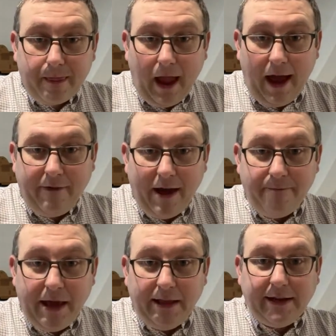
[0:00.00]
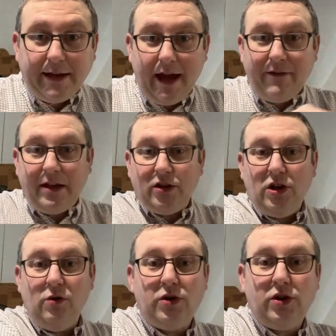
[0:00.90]
Have I been to Gavin's
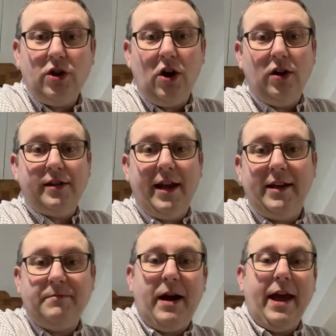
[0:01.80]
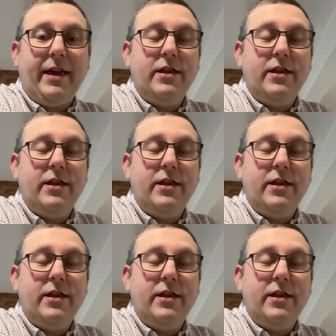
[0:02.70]
new store, says Mike?